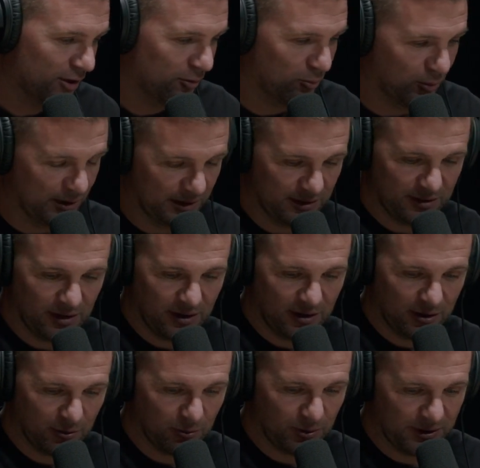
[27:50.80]
with
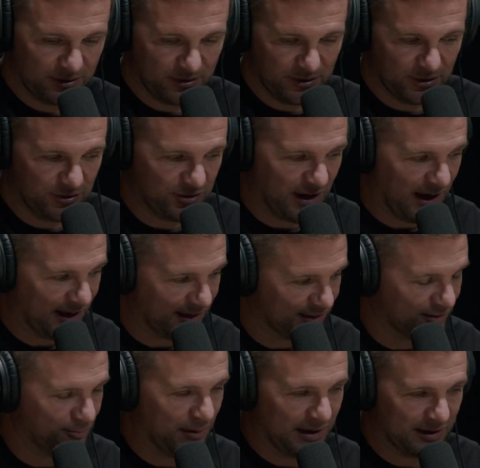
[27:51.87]
uh, with the
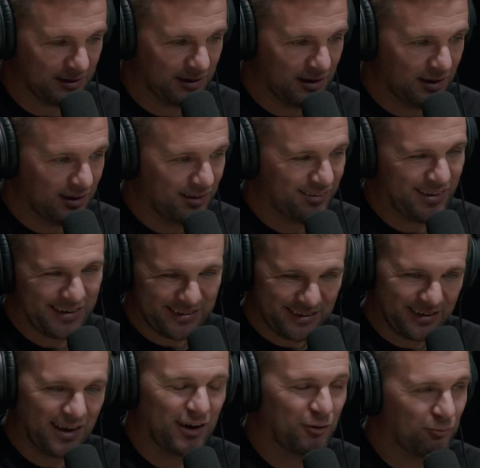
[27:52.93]
Jags, man. Like,
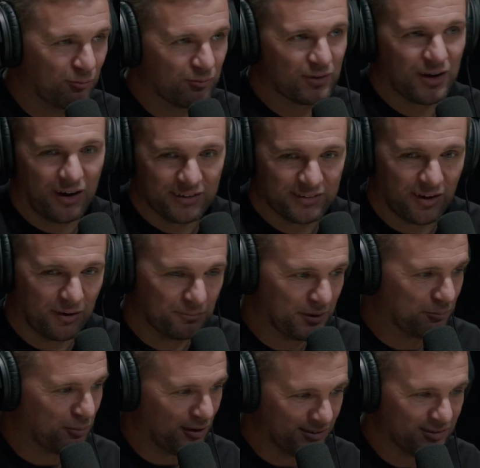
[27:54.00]
yeah, God's
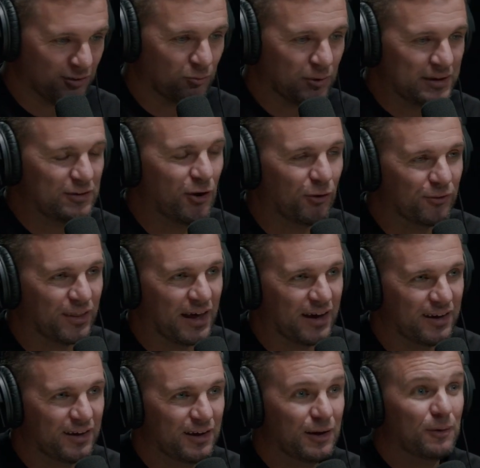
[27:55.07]
omnipresent. We know that.
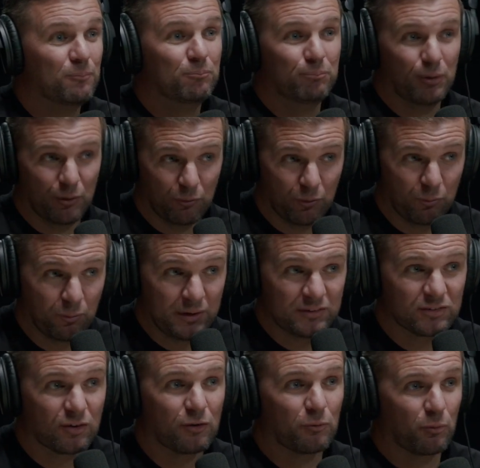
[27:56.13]
But when we
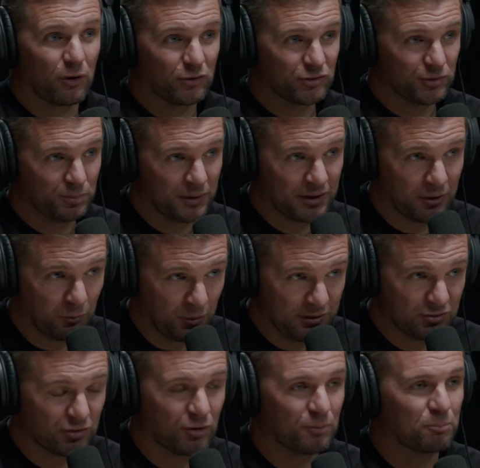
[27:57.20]
start worshiping and we
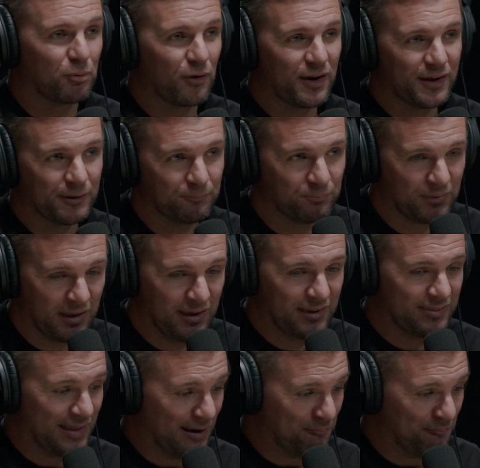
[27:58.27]
start praying, that